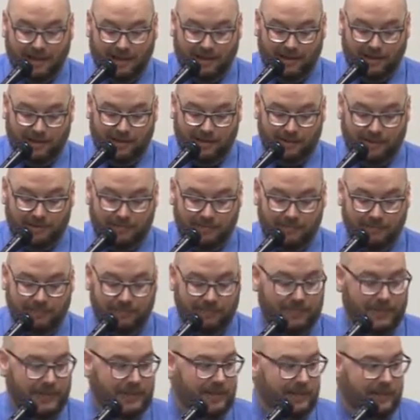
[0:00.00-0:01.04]
Um,
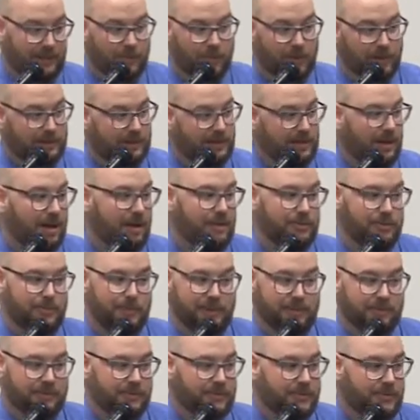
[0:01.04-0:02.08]
but he worked in
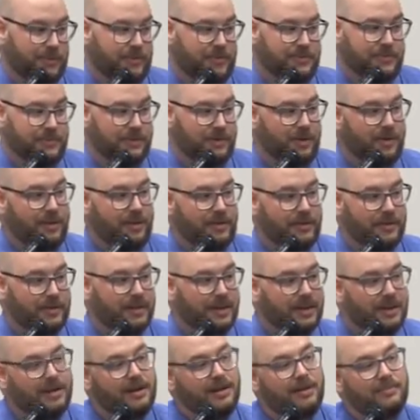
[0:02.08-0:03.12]
contrapuntal forms all the
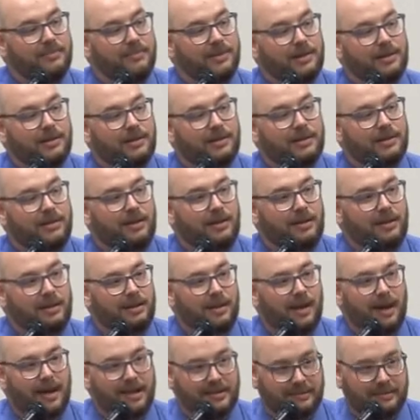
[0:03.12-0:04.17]
time, and
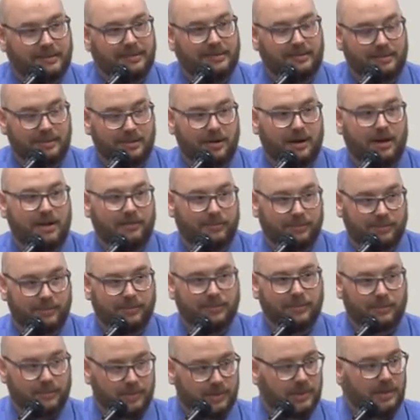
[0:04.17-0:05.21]
he asked us in grad school
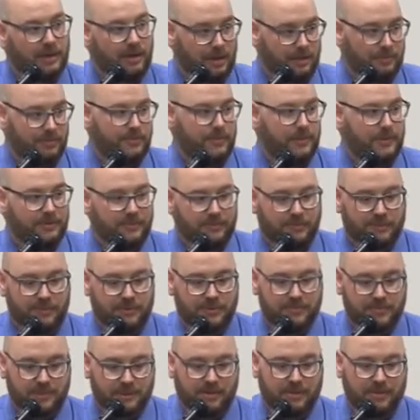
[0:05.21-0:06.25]
to work in contrapuntal
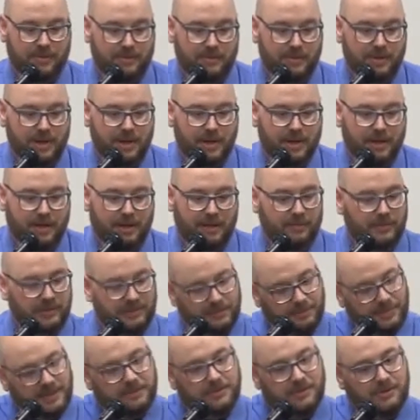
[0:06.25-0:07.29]
forms. So it was
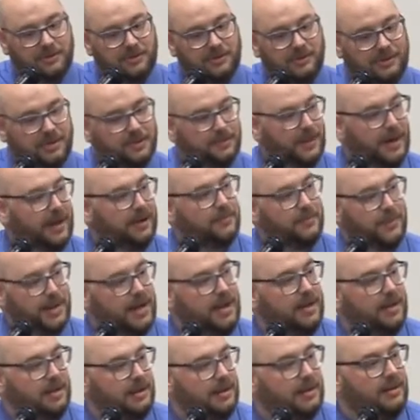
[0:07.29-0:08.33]
something that was always in the back of my
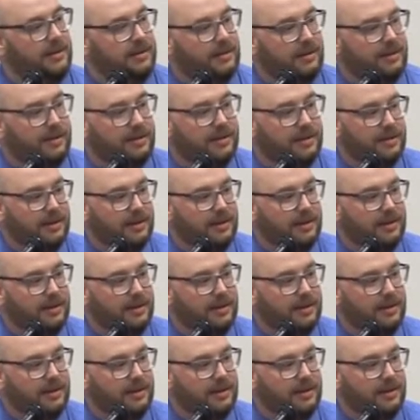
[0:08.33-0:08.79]
head, I think.